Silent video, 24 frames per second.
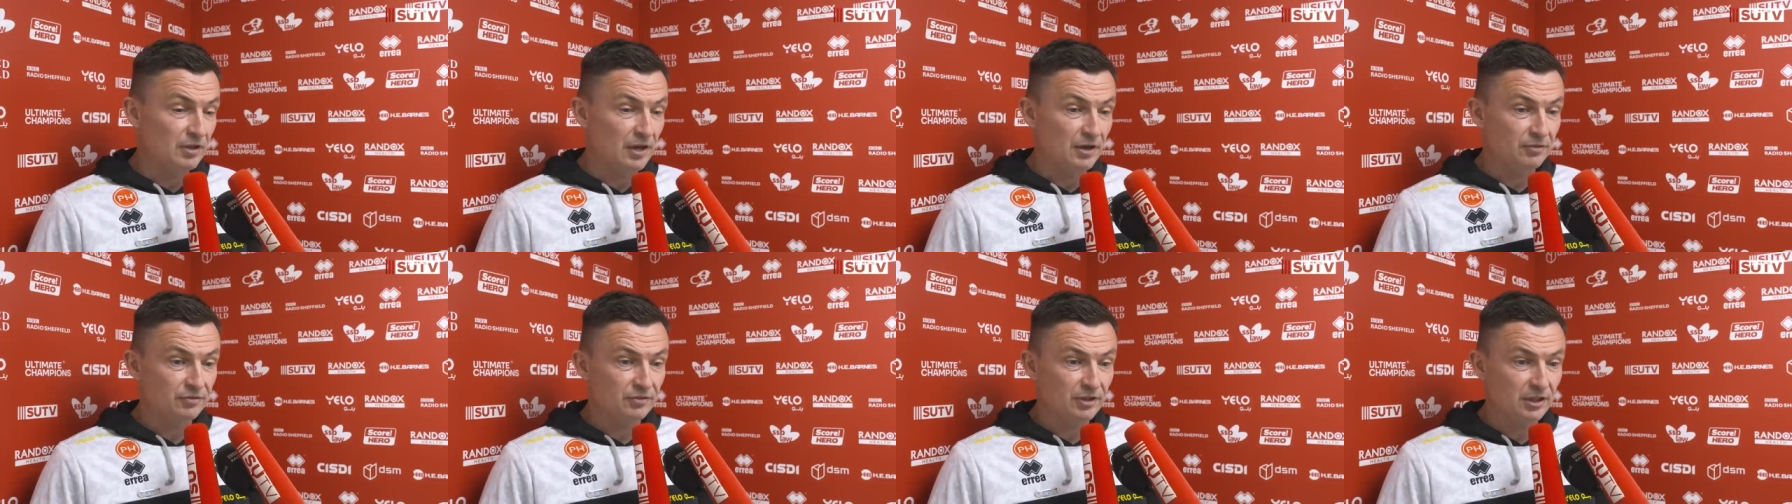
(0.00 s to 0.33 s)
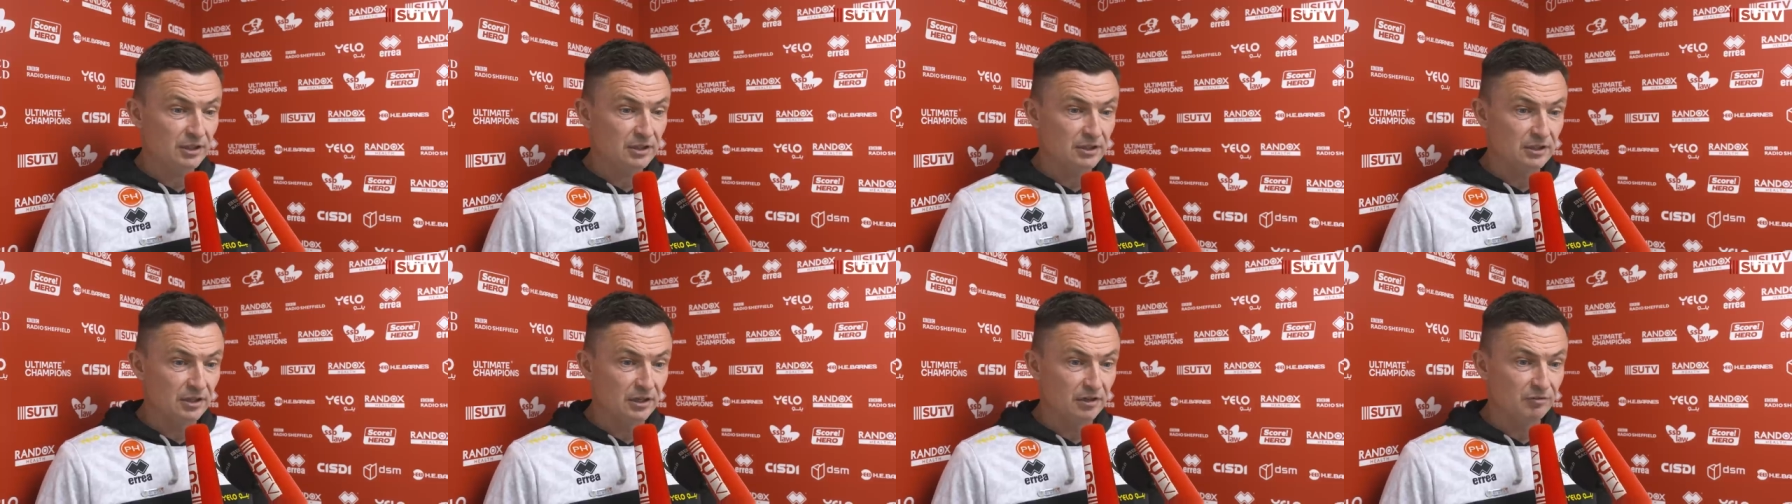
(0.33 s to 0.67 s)
half,
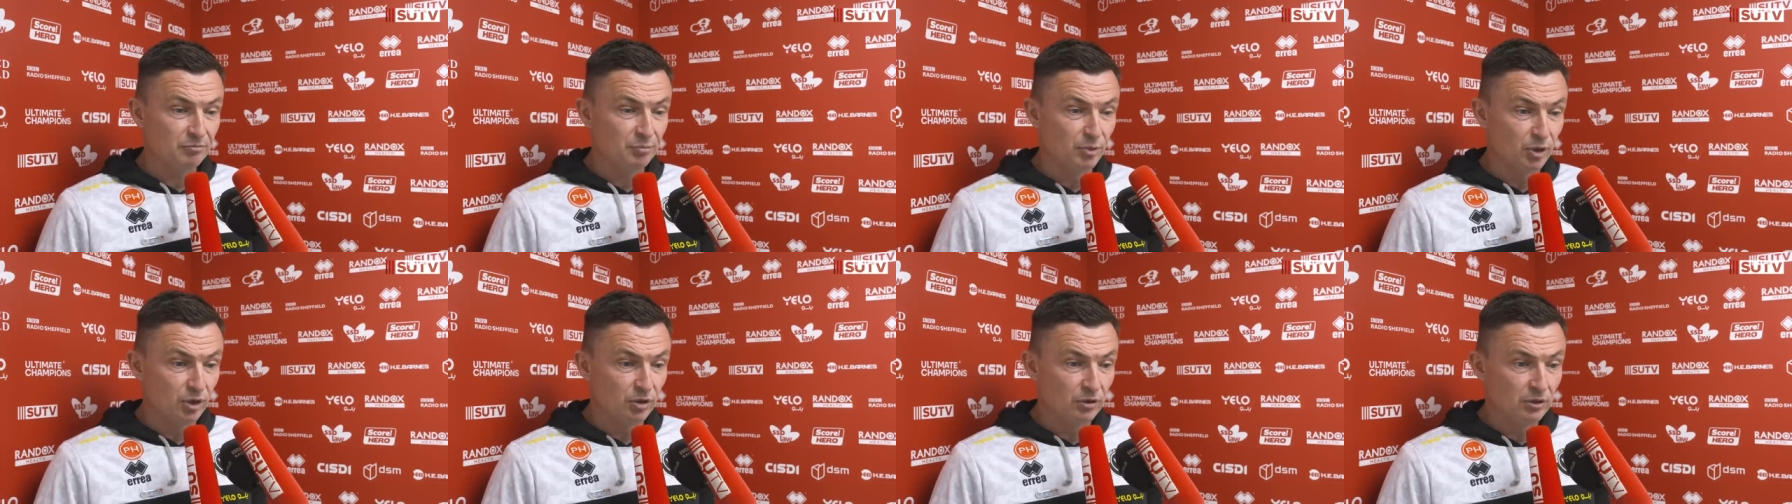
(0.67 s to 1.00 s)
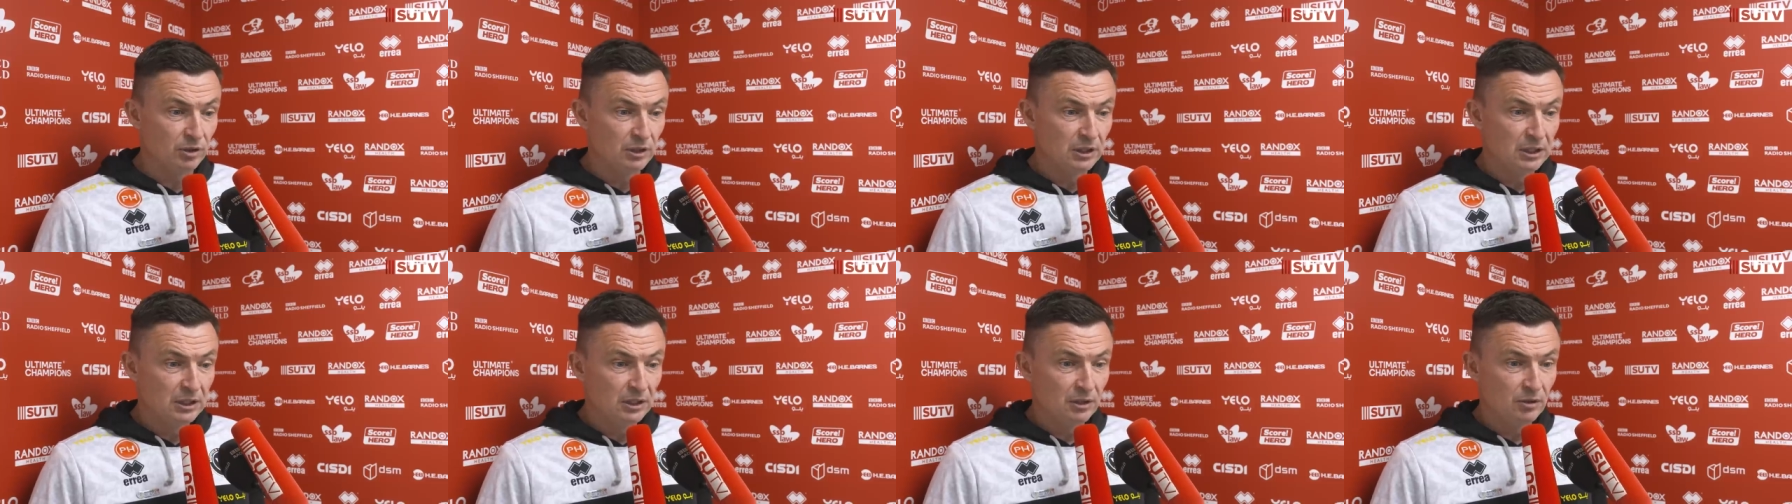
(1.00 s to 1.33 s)
second half. But
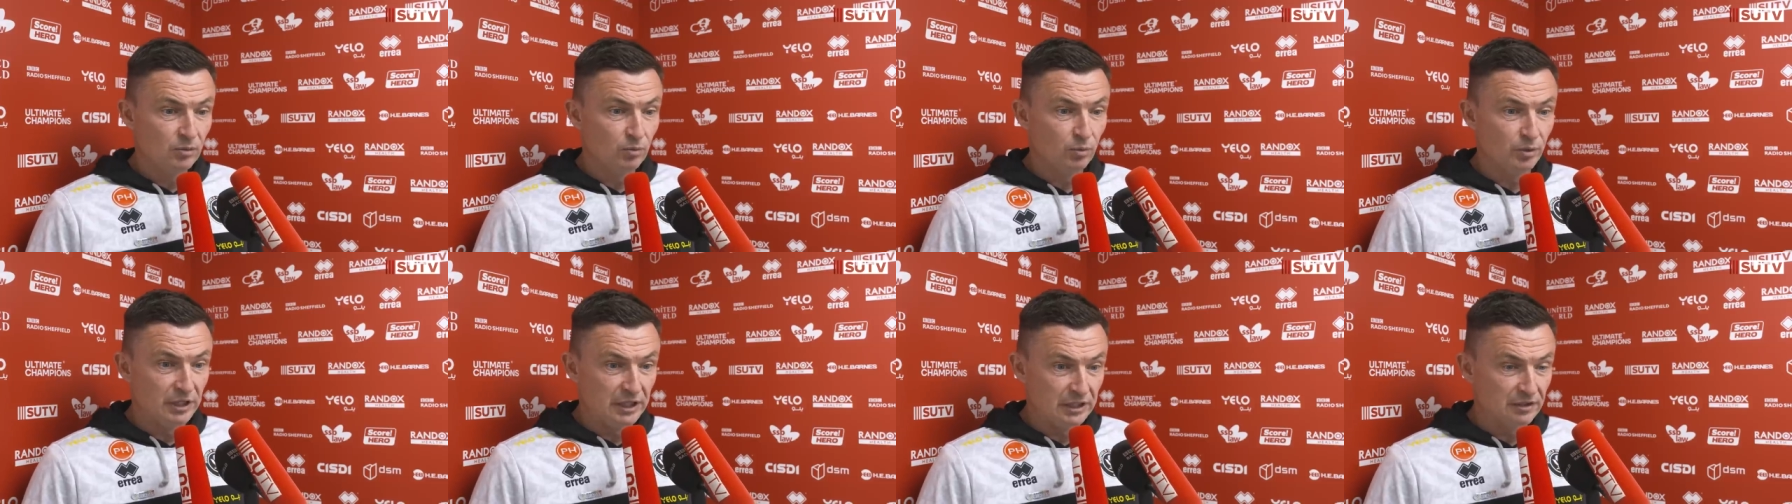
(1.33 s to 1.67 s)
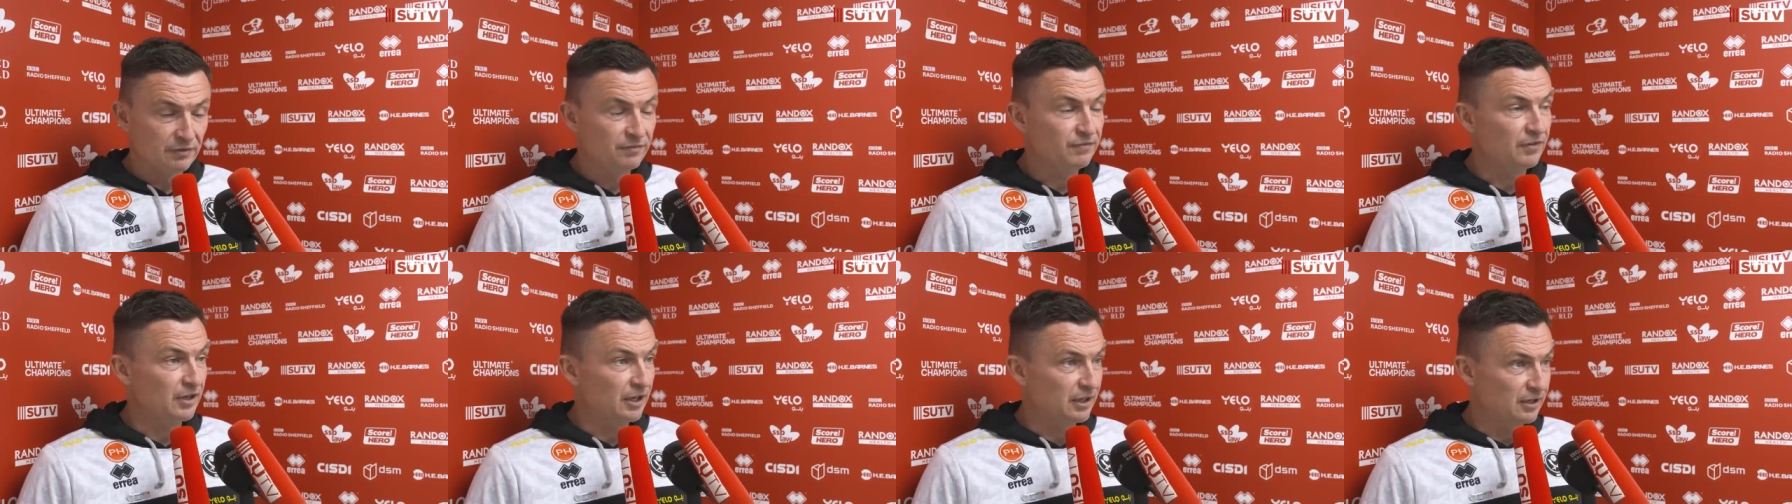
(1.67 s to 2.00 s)
we
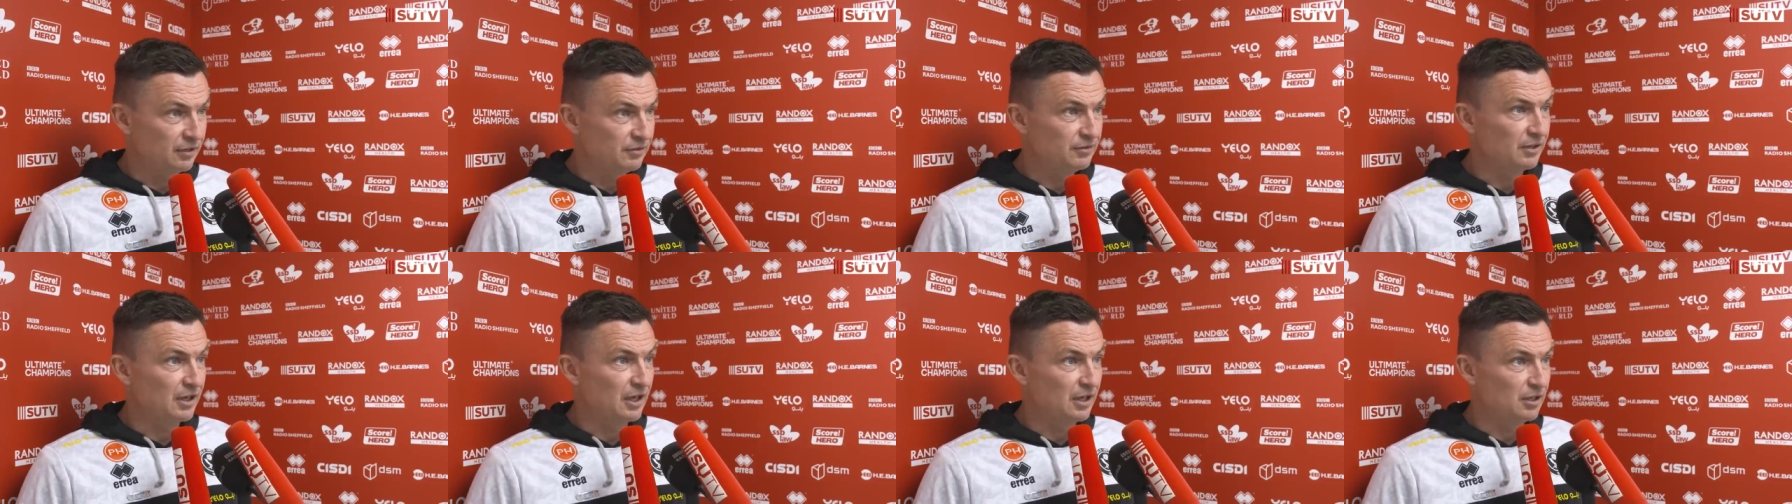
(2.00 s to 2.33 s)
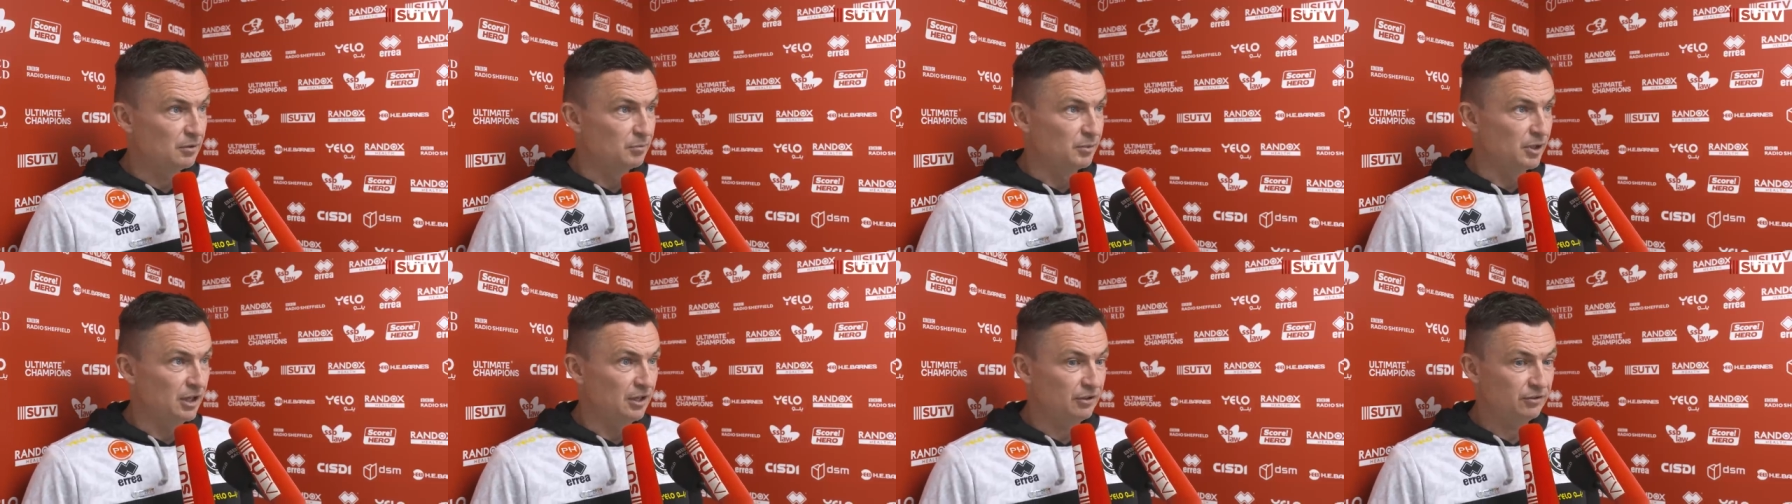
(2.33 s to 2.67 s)
needed Flecky to get
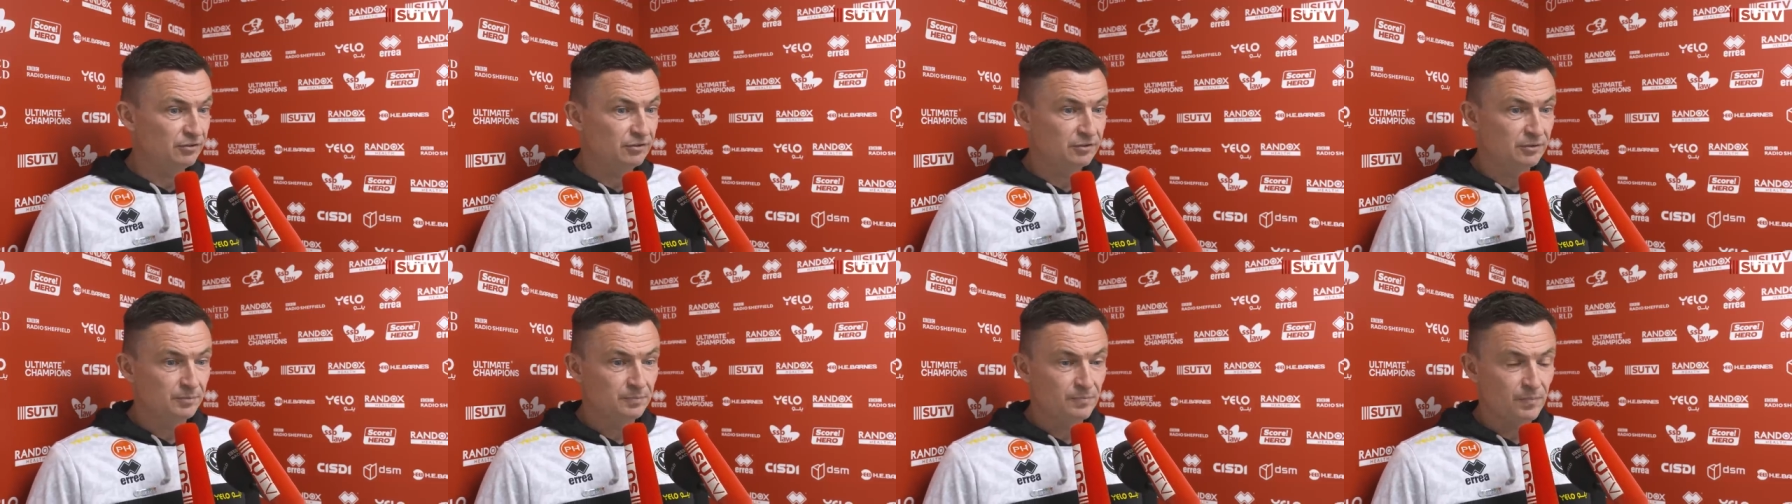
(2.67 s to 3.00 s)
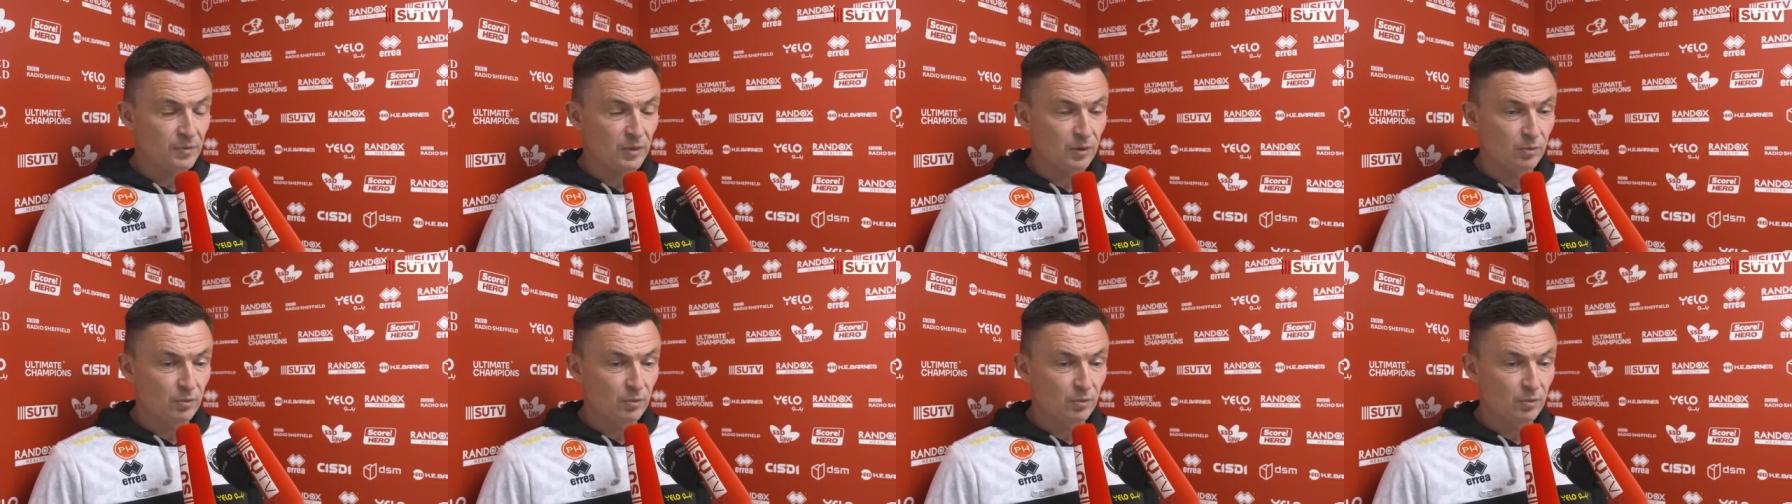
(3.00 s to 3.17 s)
the minutes.